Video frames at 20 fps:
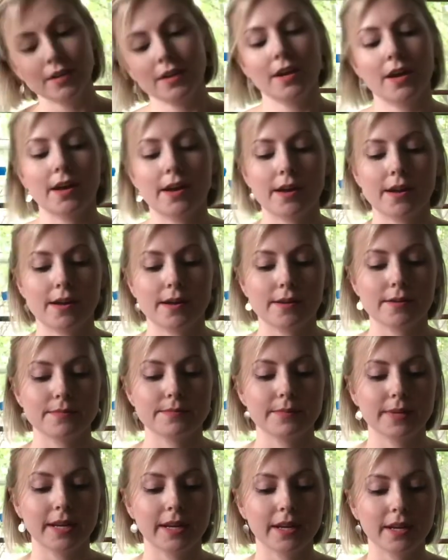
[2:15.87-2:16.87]

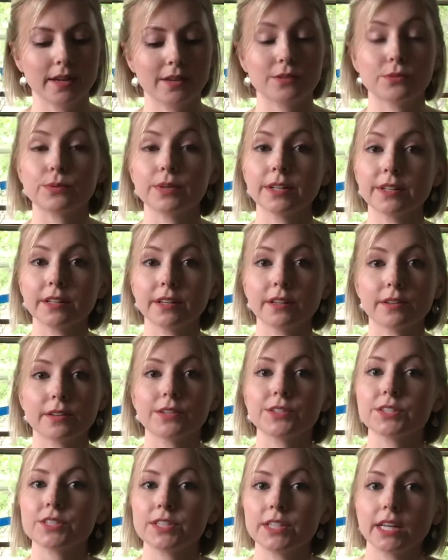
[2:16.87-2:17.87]
And really, they'll
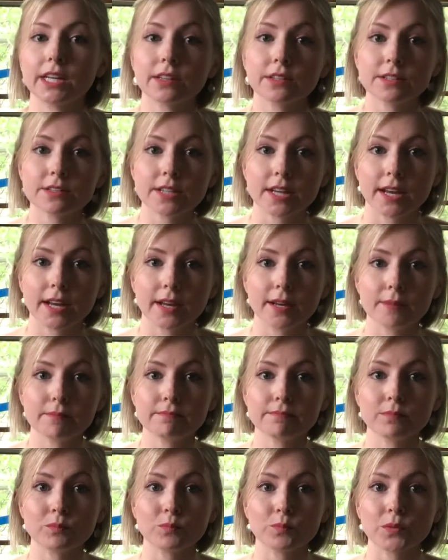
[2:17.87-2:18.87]
just take their
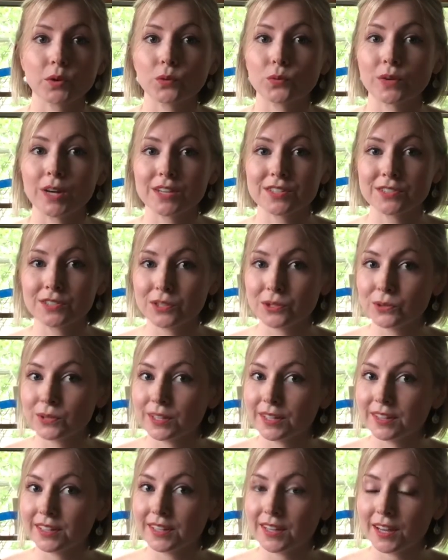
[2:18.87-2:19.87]
time
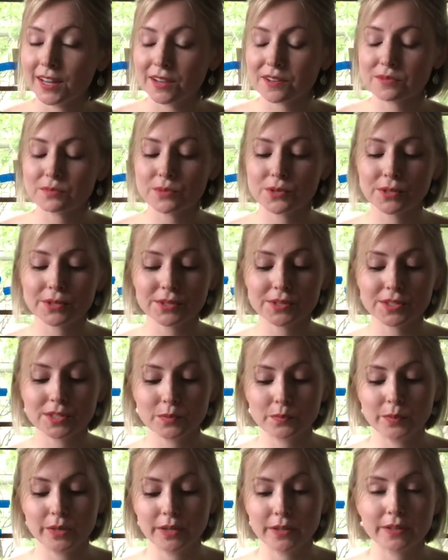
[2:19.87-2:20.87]
rescuing the animals,
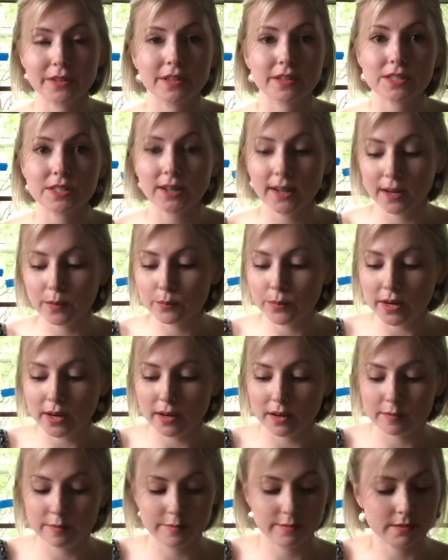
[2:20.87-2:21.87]
peeling the tape
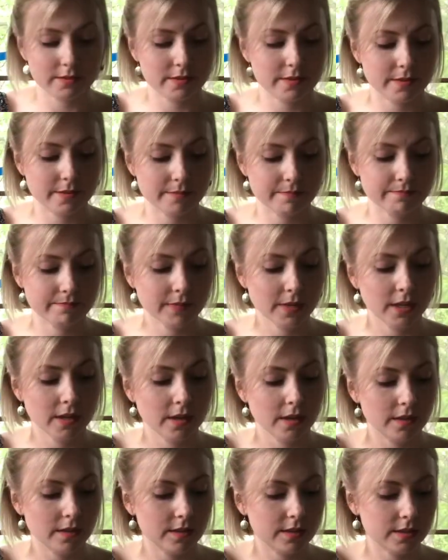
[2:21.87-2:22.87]
off.
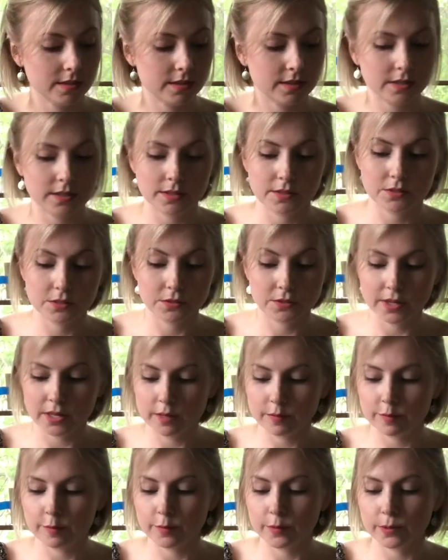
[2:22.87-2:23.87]
This is
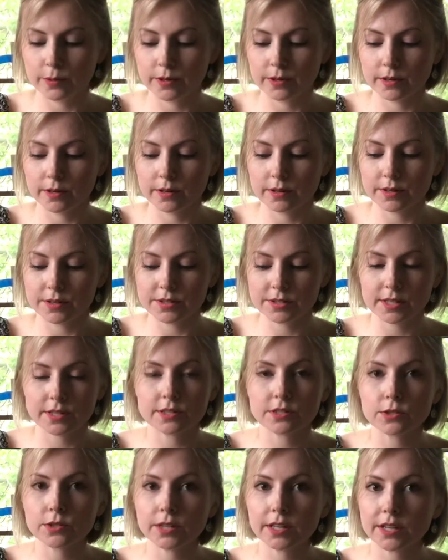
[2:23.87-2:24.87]
great for
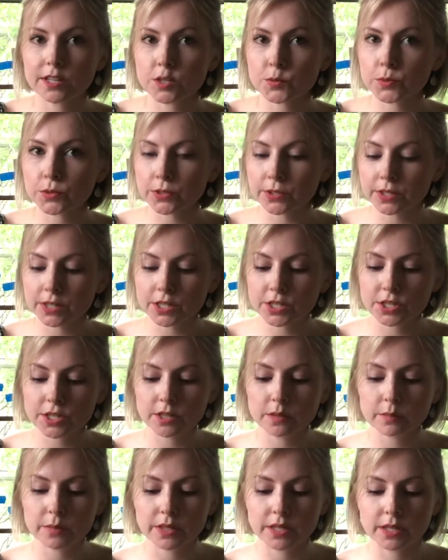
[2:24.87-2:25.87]
sensory
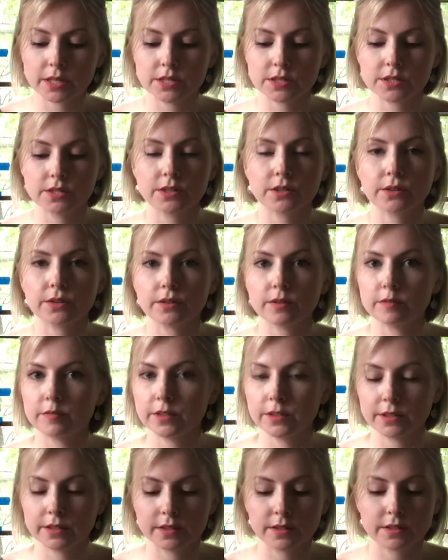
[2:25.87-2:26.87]
exploration because, you know, they're
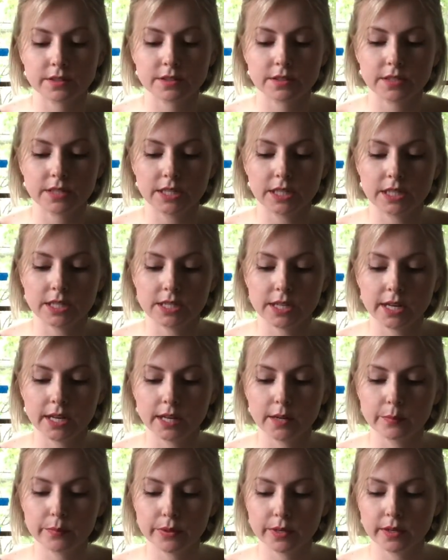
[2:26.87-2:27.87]
feeling the sticky
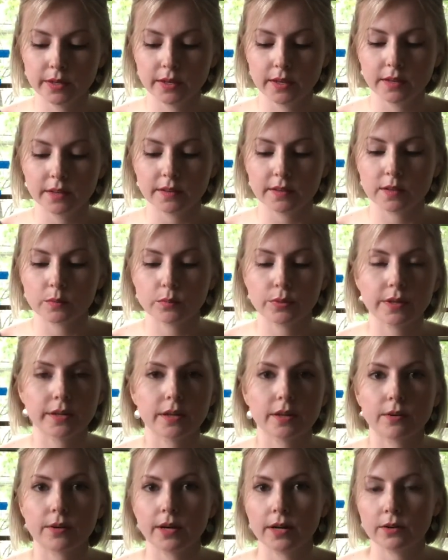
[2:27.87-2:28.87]
tape. They can play
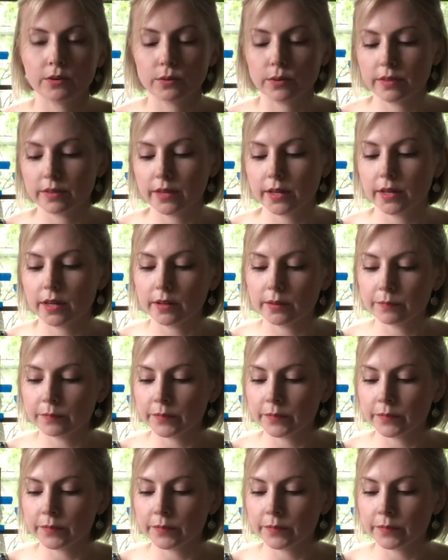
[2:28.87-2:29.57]
around with it.